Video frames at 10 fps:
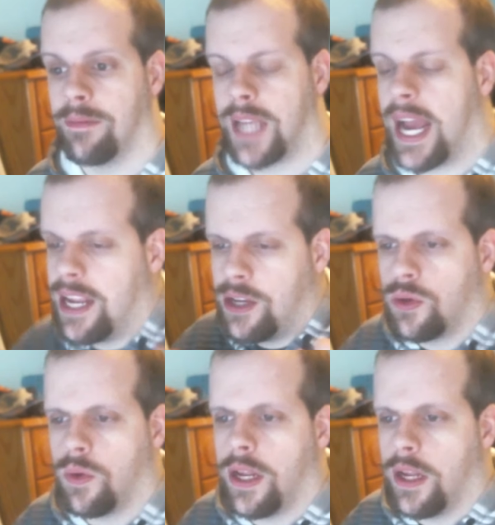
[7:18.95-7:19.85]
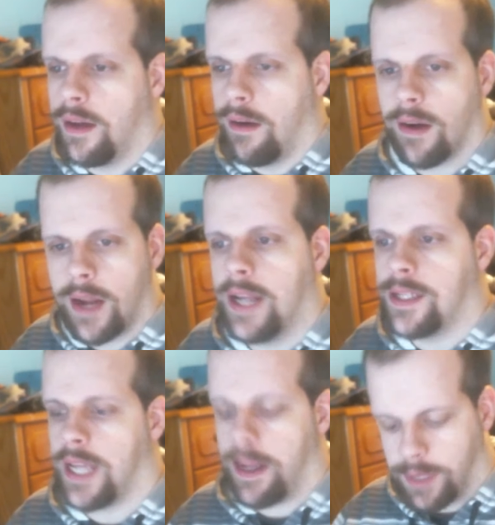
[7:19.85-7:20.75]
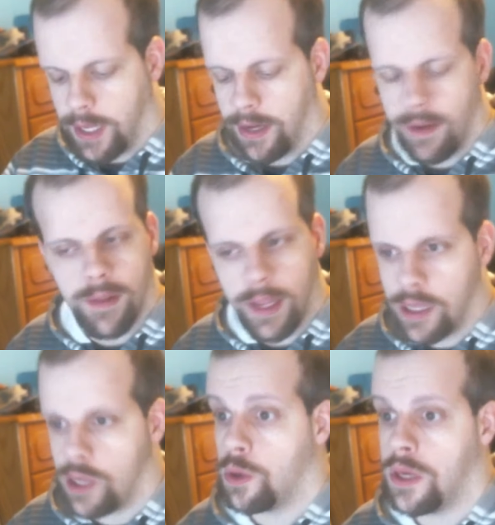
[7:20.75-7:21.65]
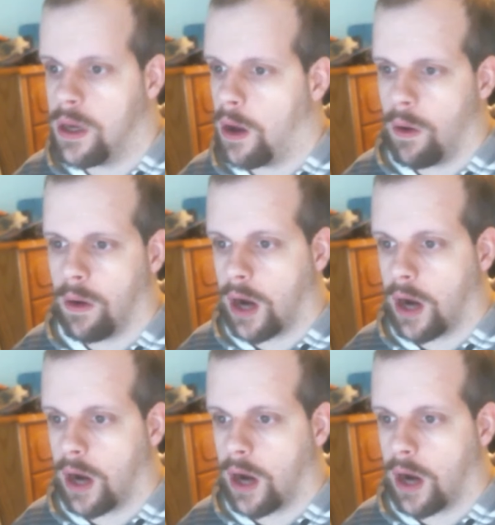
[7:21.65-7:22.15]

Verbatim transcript: I enjoy all kinds of games like like Yu-Gi-Oh,